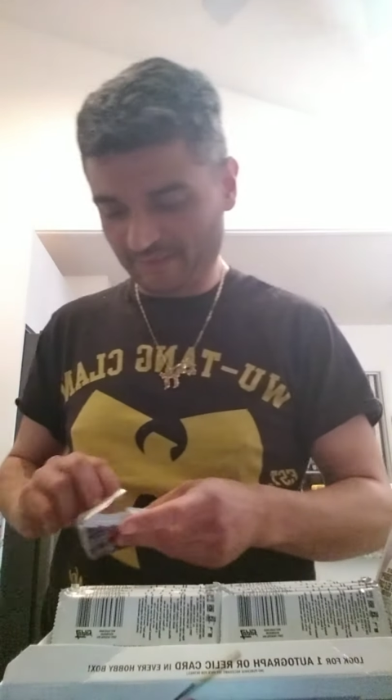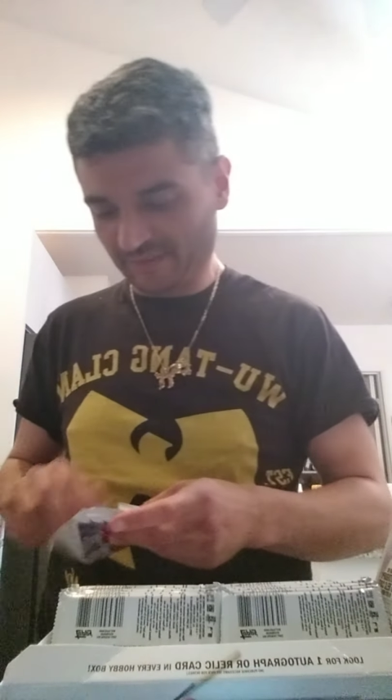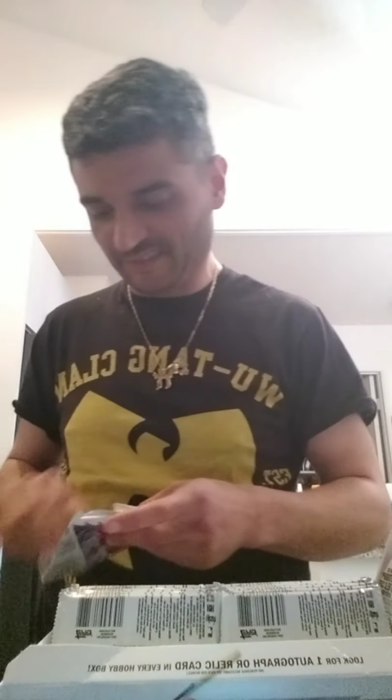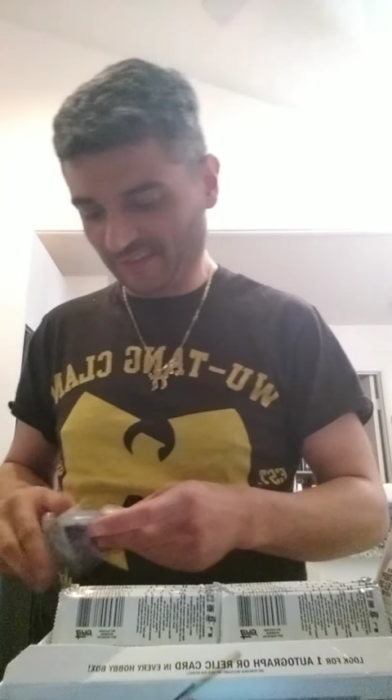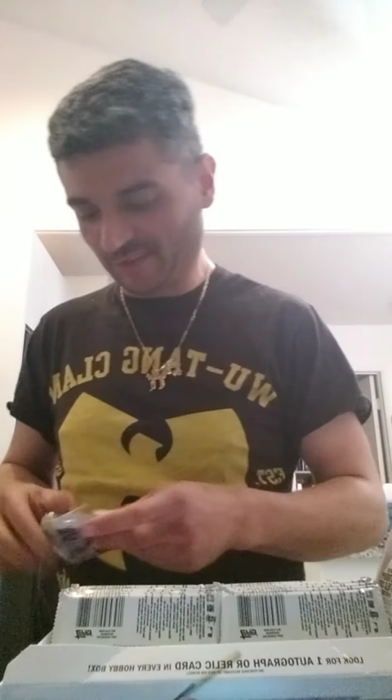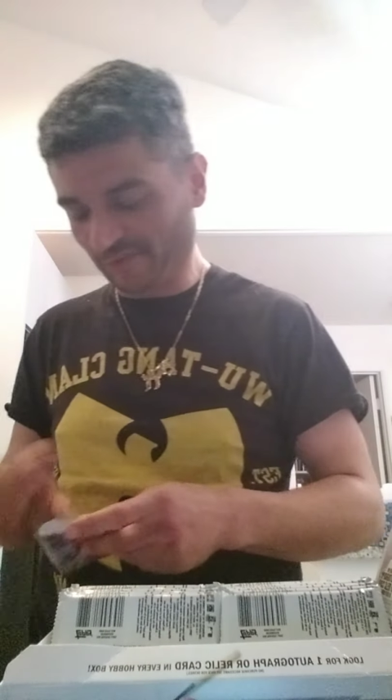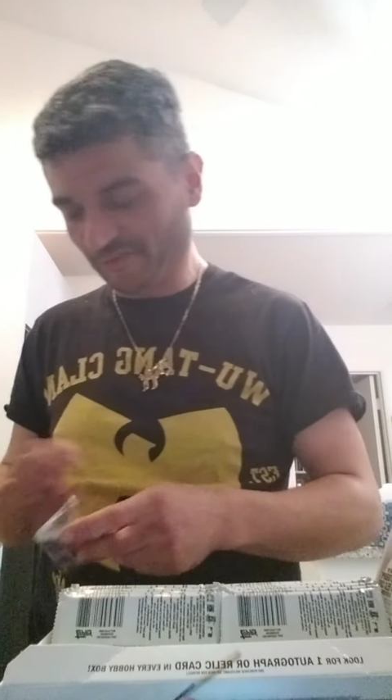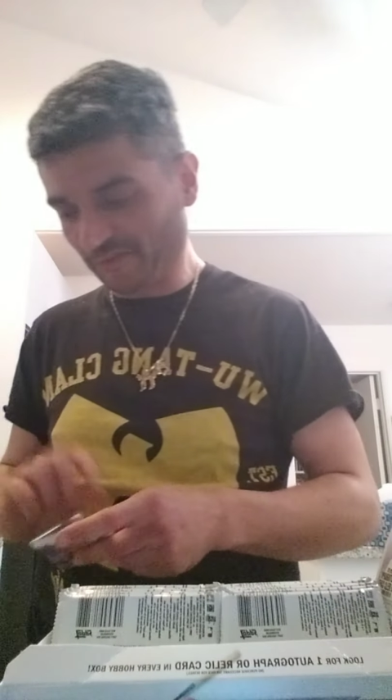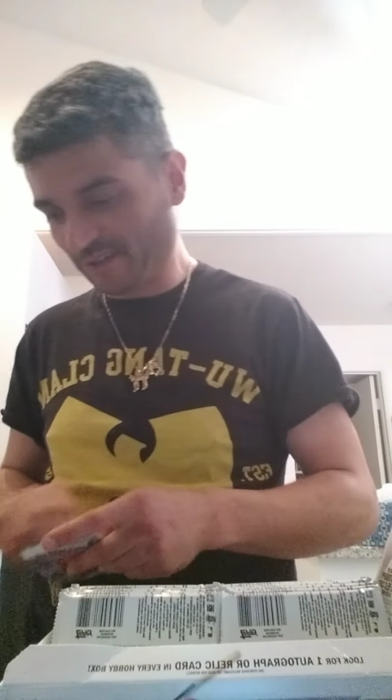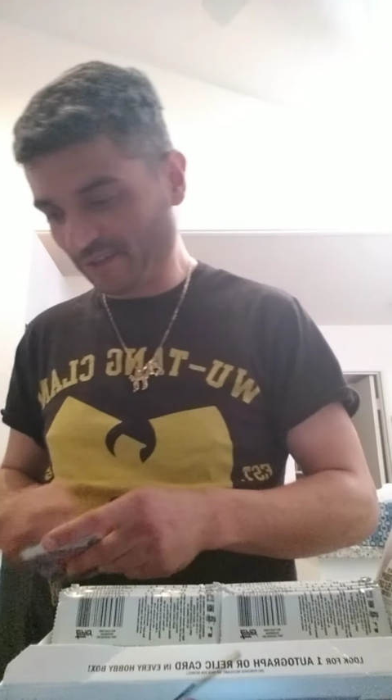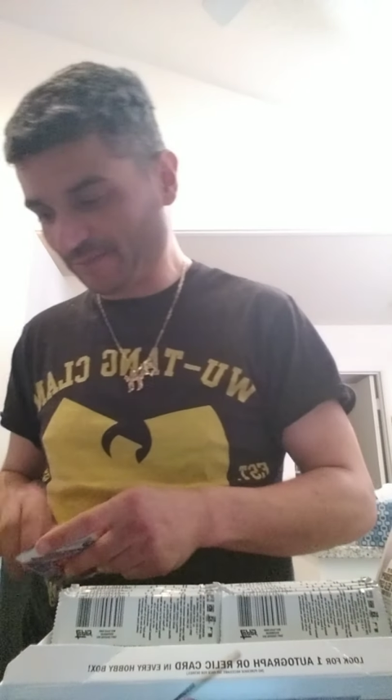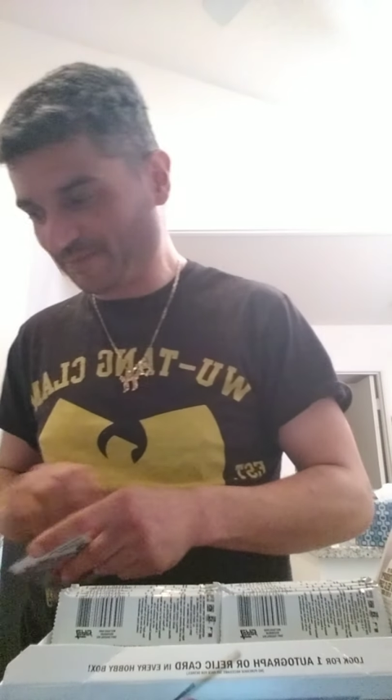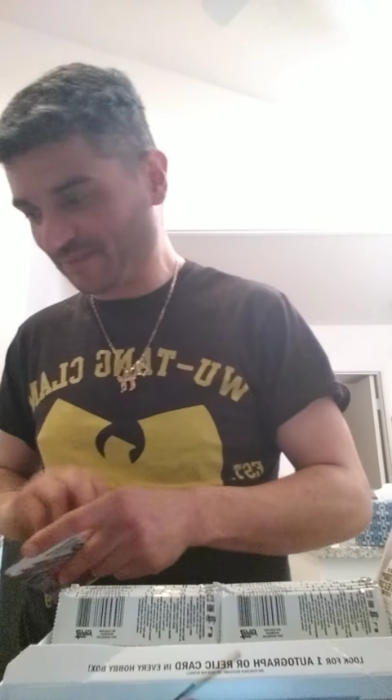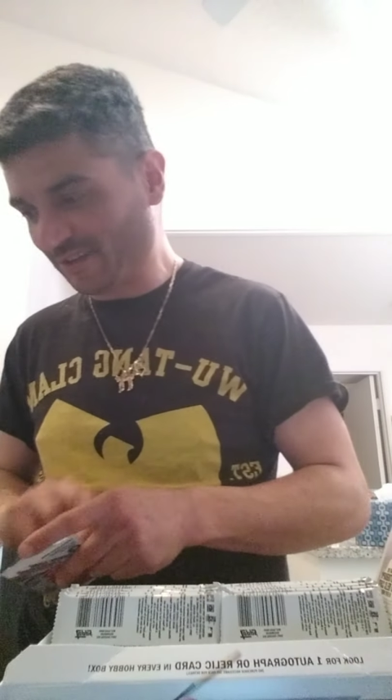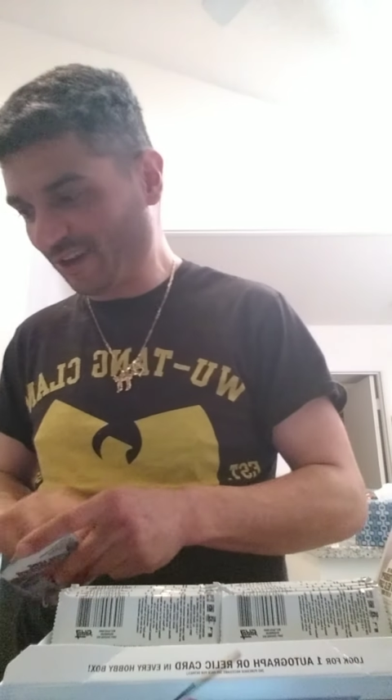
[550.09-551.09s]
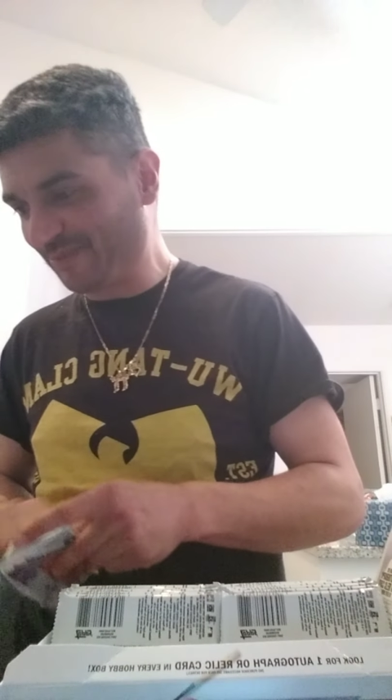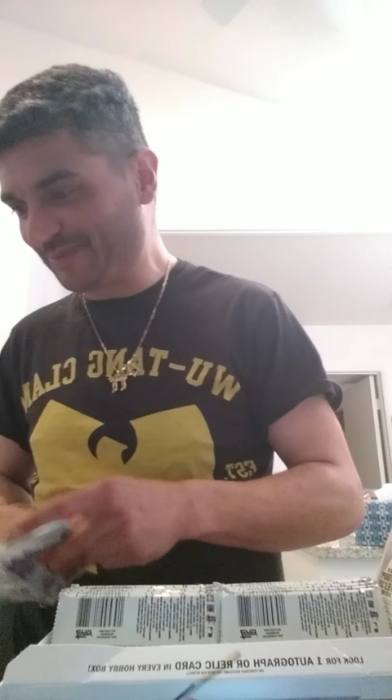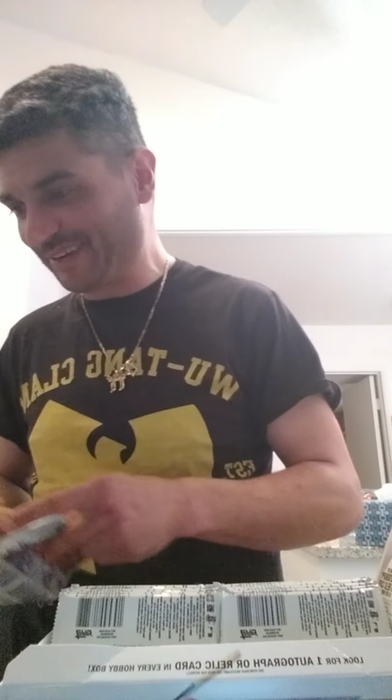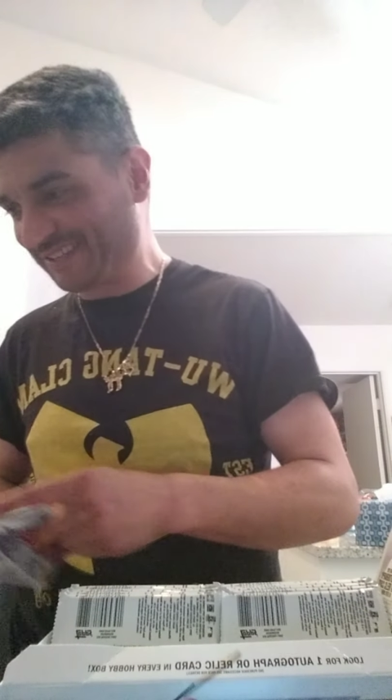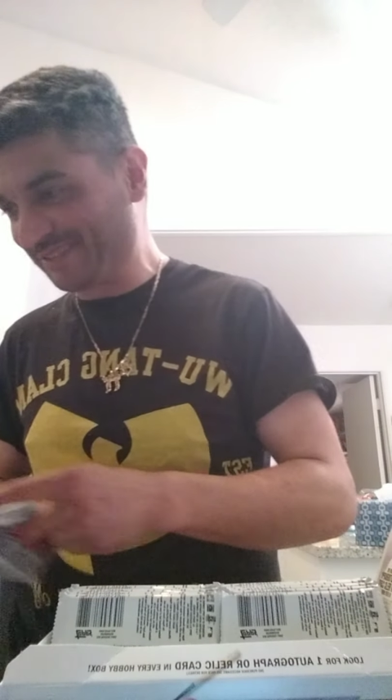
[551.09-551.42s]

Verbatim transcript: So far, the Dalbec's the